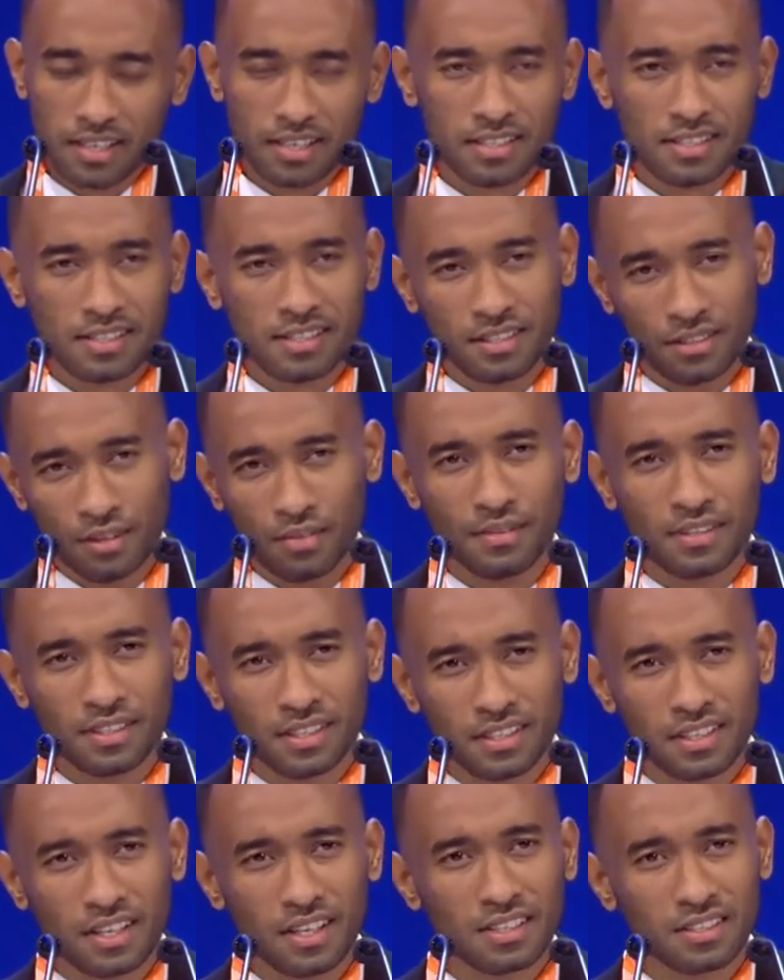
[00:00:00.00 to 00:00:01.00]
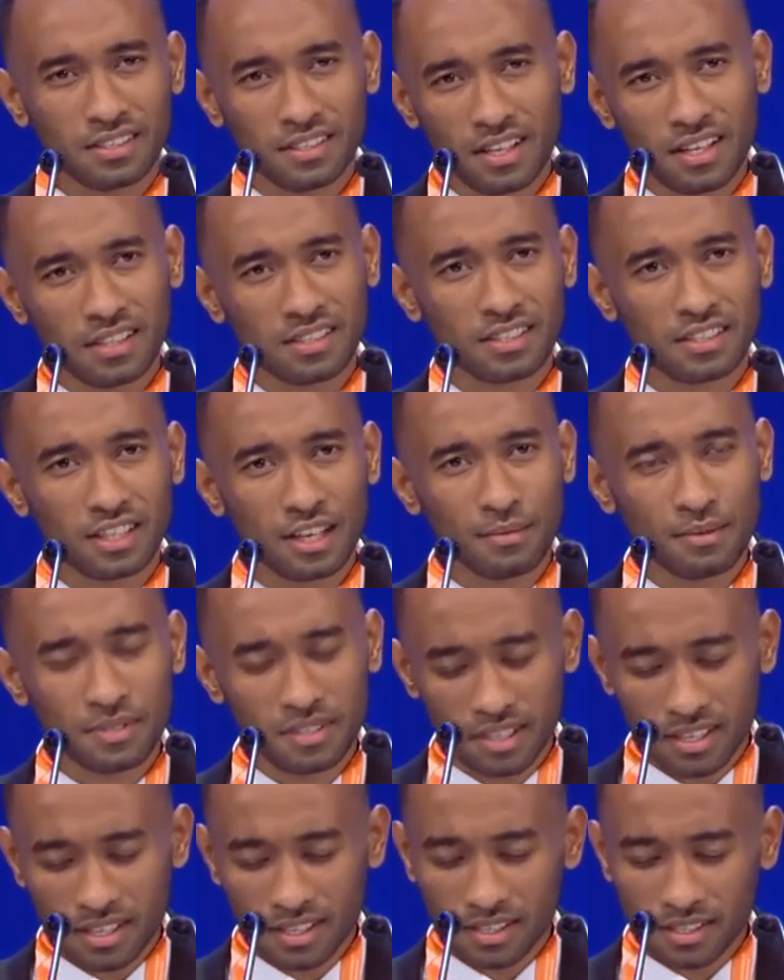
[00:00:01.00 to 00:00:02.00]
let us, over the next
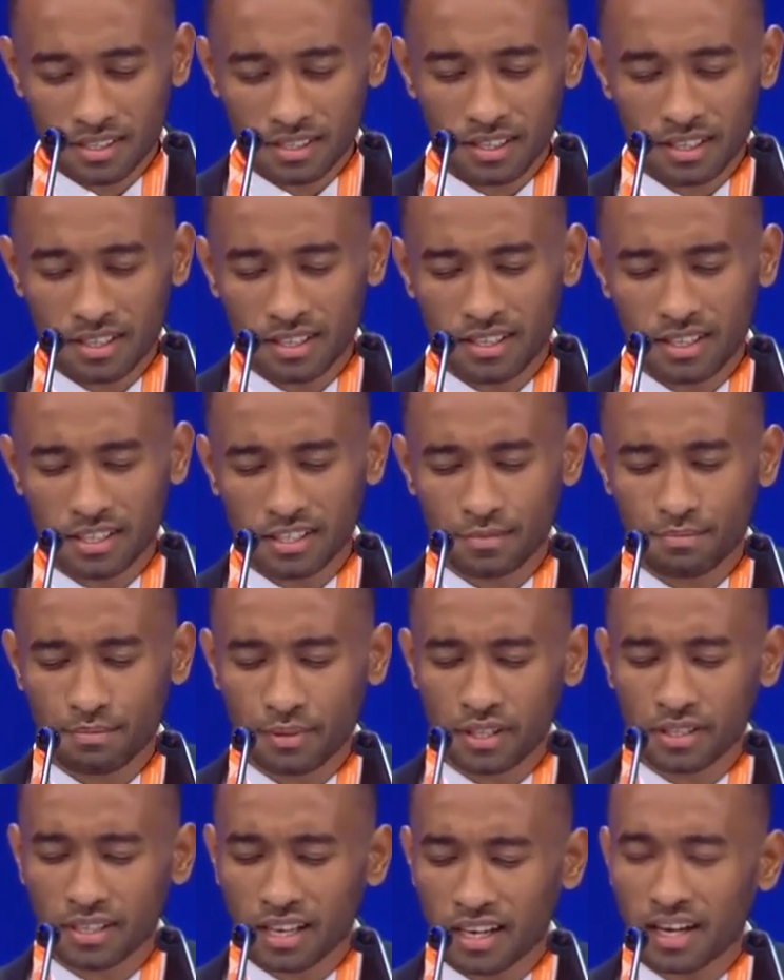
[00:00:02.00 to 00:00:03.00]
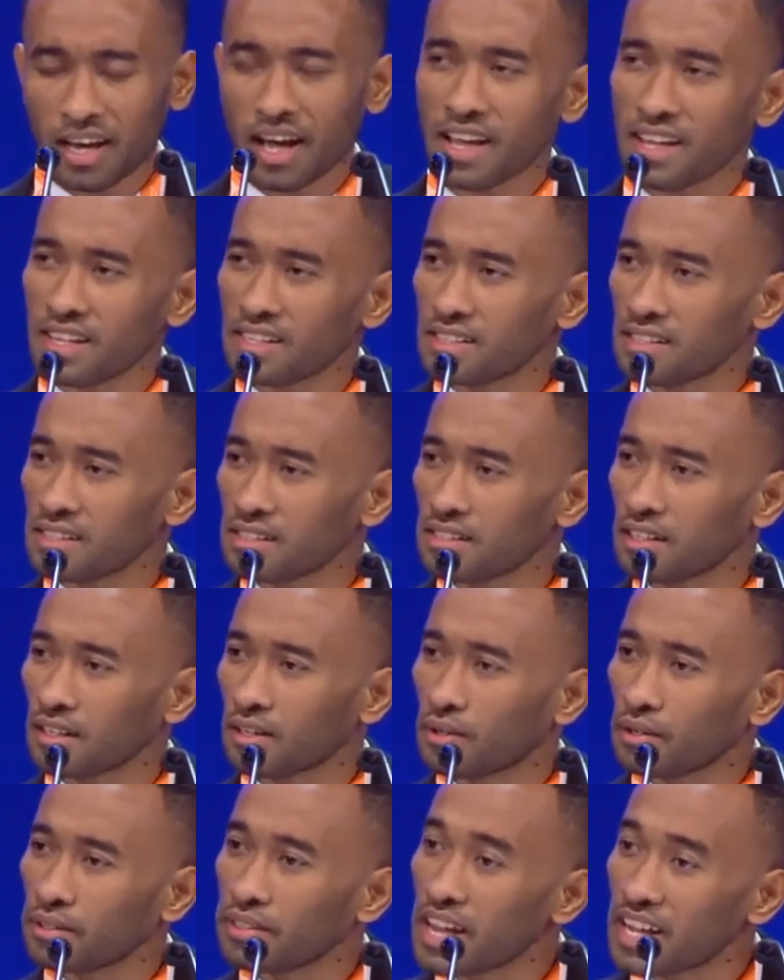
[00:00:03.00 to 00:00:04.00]
coming days, let us build alliances
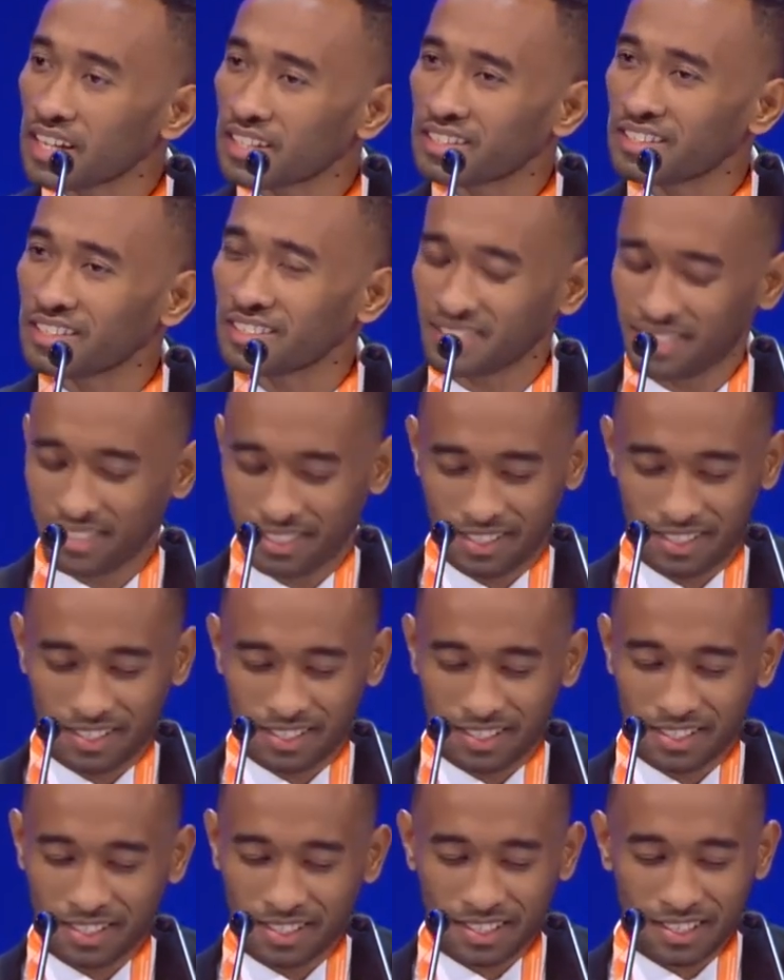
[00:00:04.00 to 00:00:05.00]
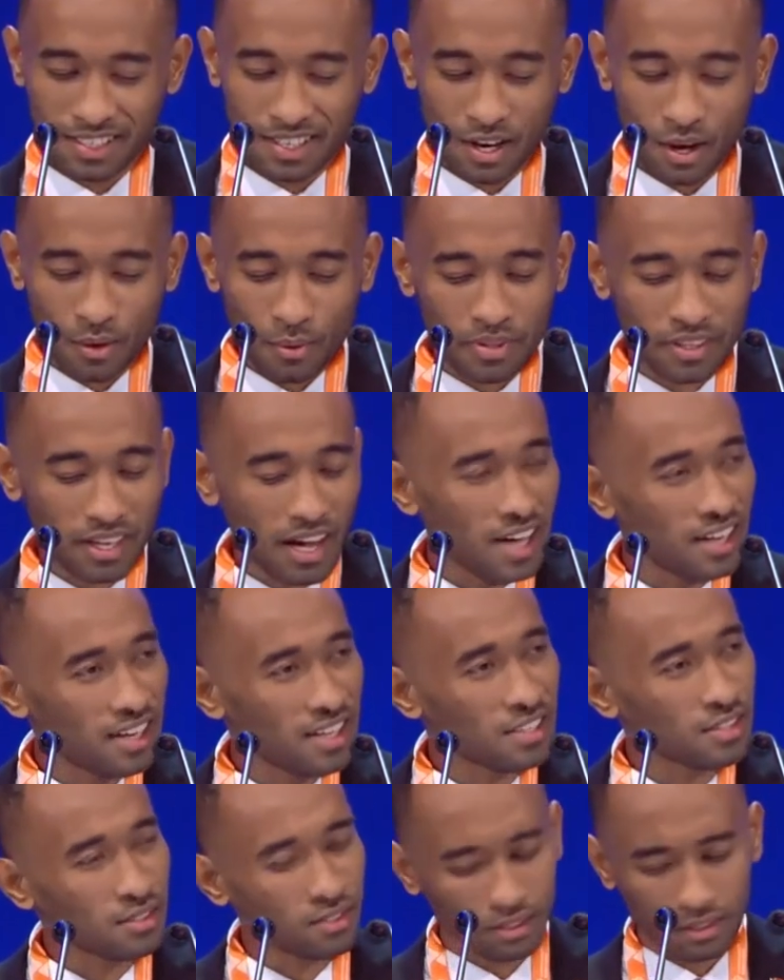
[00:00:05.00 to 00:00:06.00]
and connect with
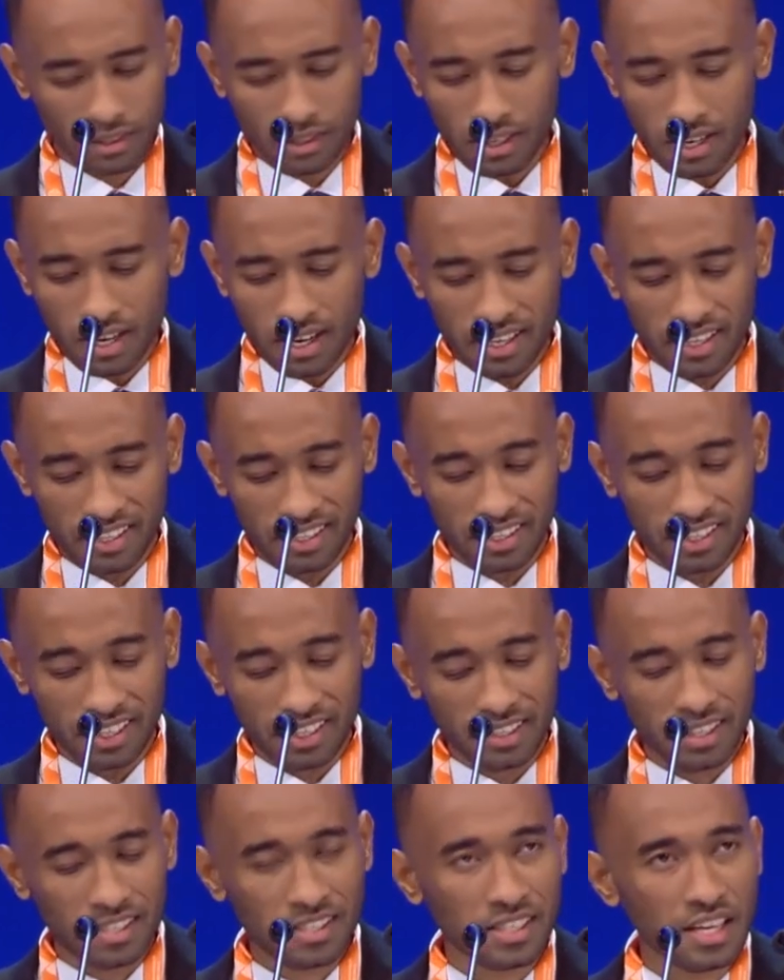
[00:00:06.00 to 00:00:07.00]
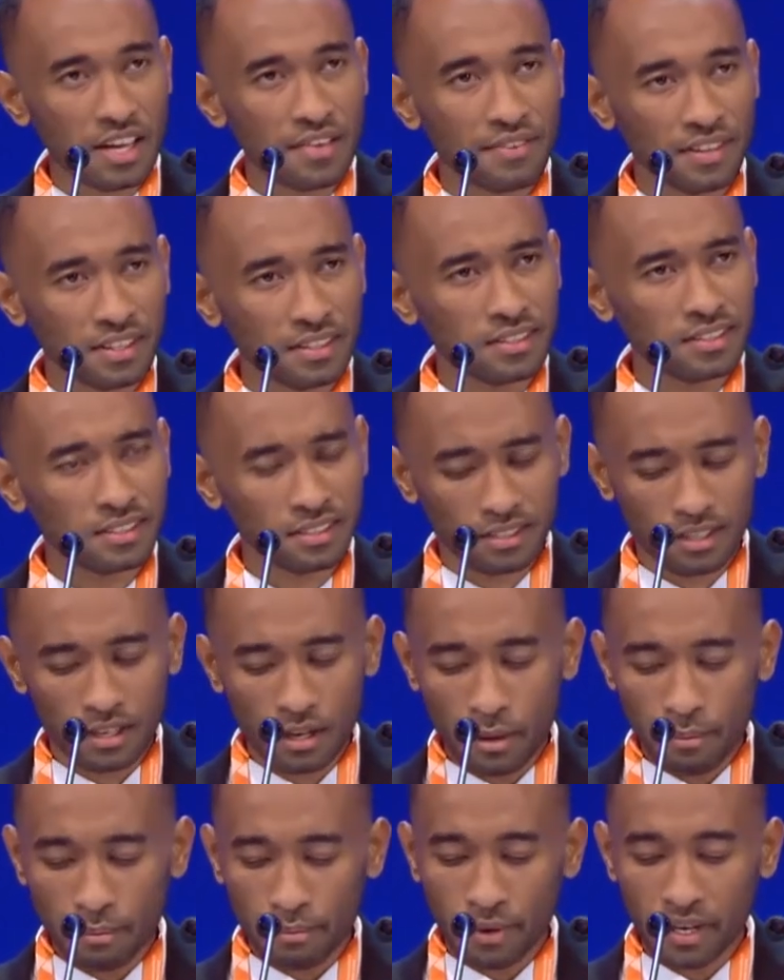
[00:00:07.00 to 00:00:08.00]
others, not only in this event,
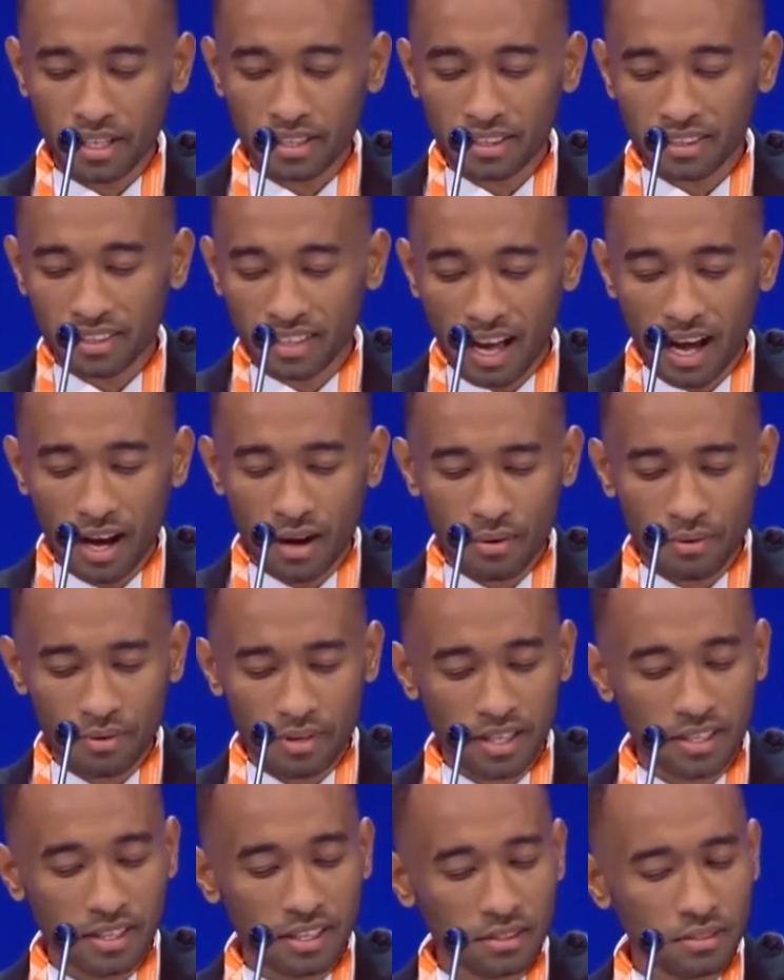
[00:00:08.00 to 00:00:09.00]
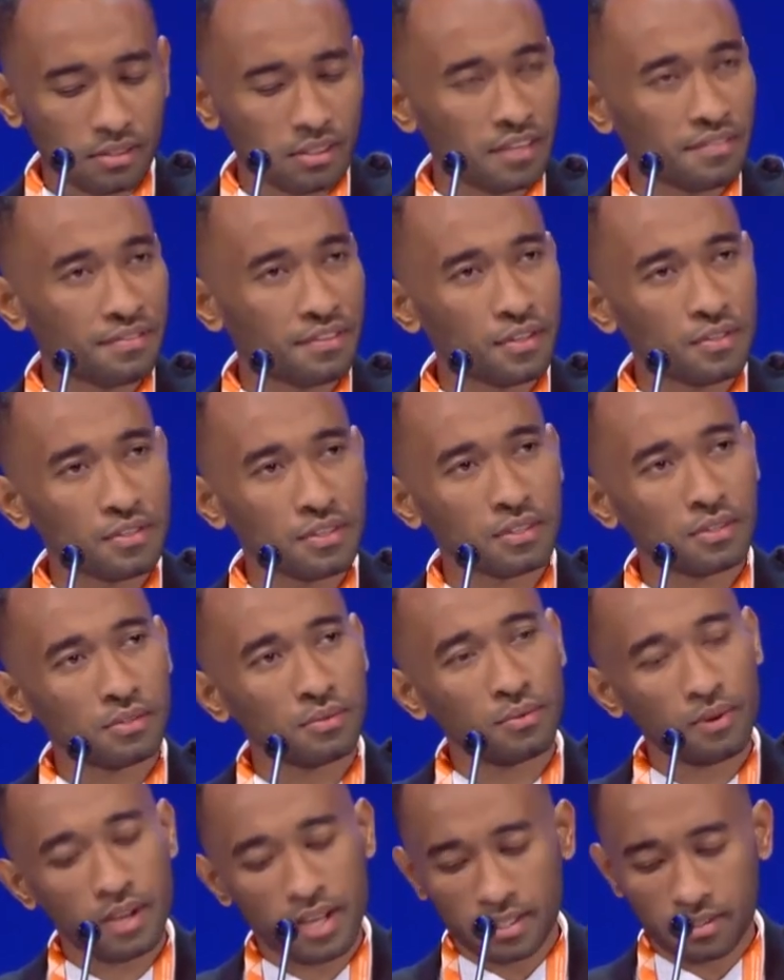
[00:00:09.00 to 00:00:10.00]
but now and into the future
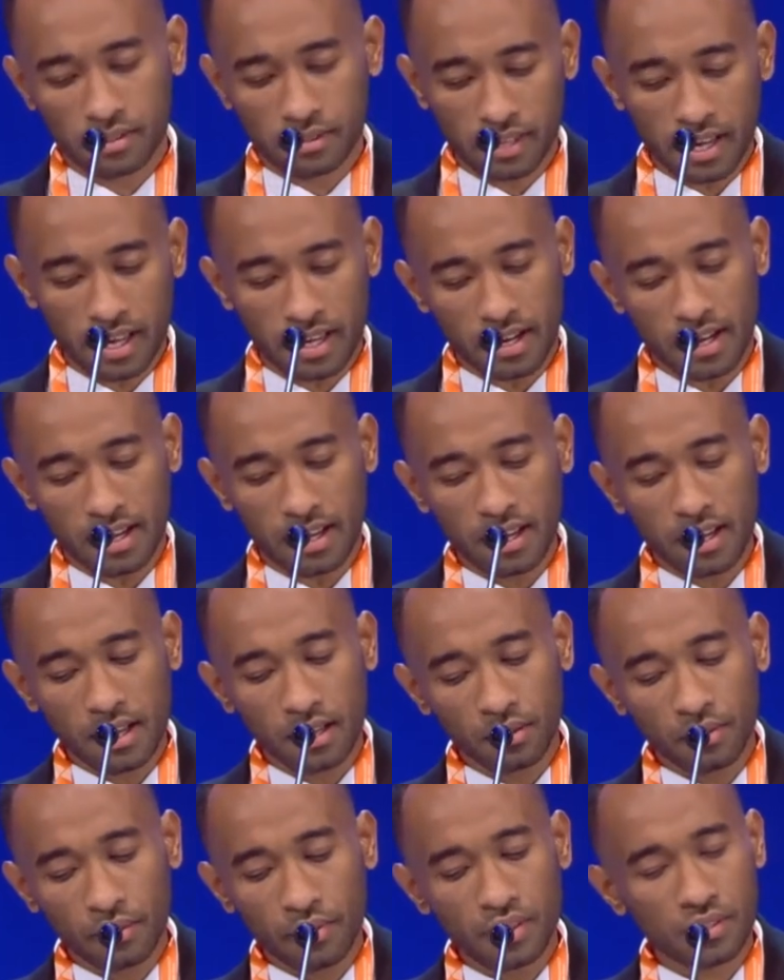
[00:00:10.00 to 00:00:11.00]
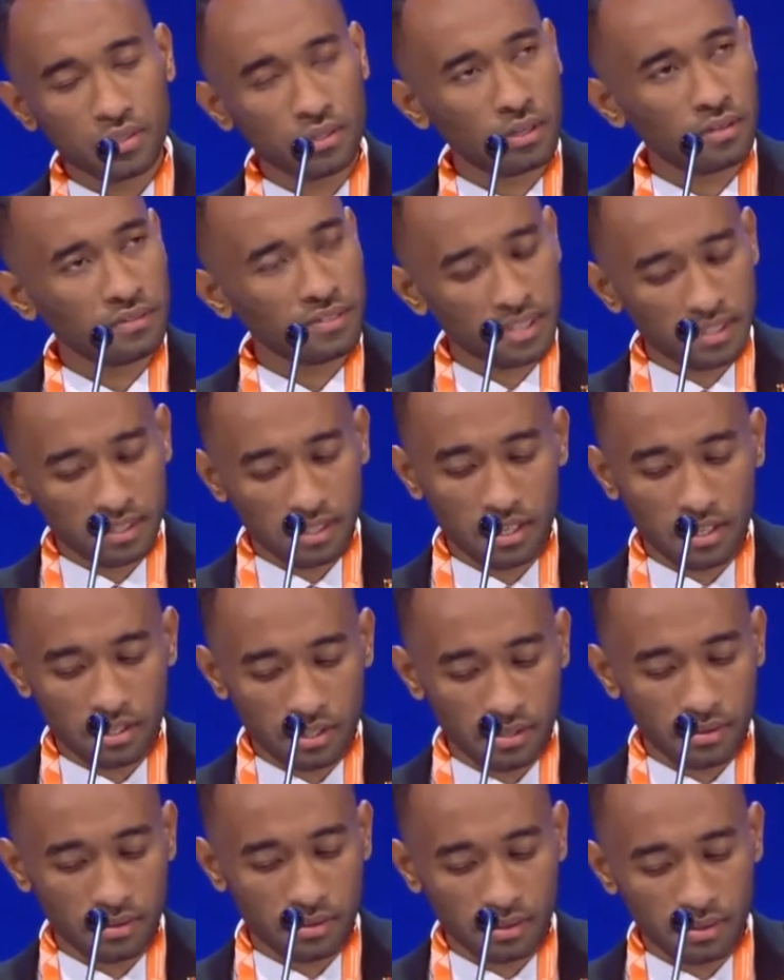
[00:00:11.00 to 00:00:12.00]
to work together to resolve these
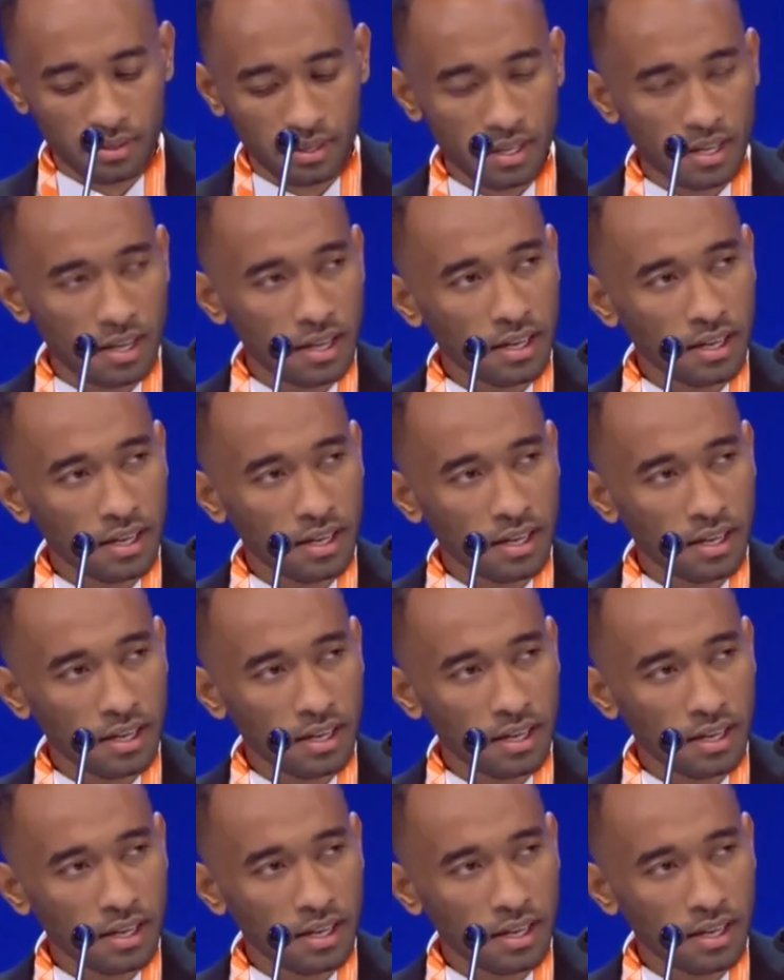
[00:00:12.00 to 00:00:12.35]
issues.